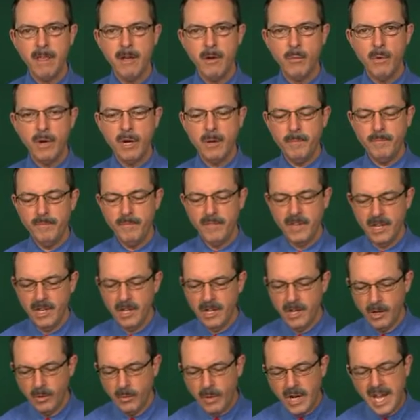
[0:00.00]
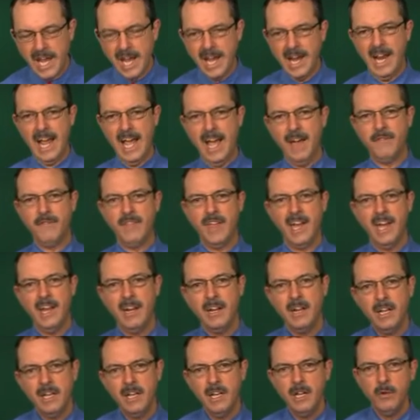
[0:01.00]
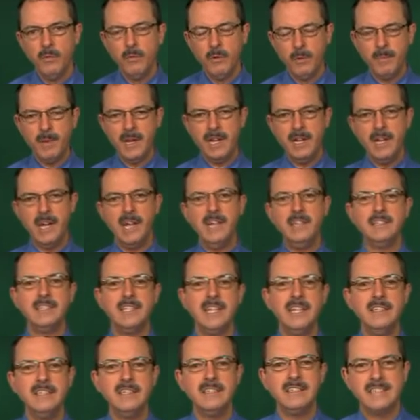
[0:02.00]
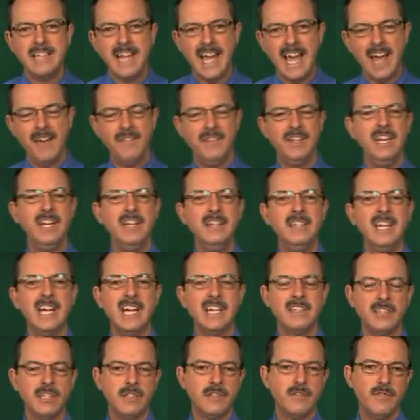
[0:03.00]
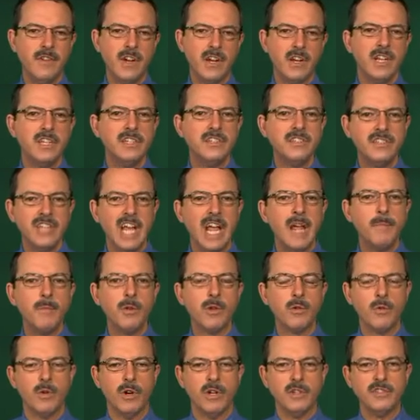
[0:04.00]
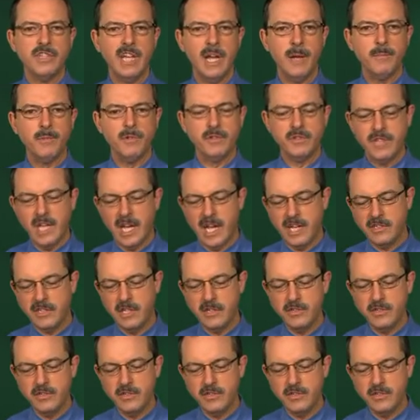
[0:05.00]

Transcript: Well, we can't have that. Would be nice to have an index that's fairly stable across sample size.